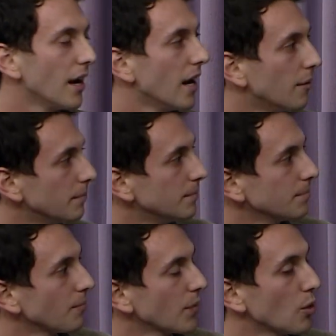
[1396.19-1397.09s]
Um,
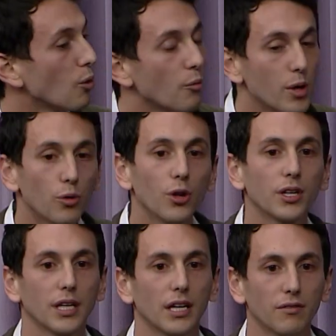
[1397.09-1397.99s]
when we were
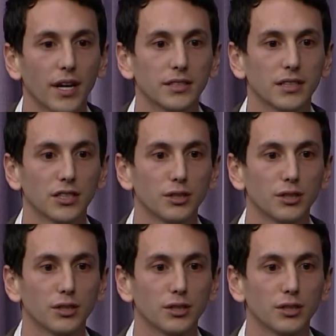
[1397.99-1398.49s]
looking at investing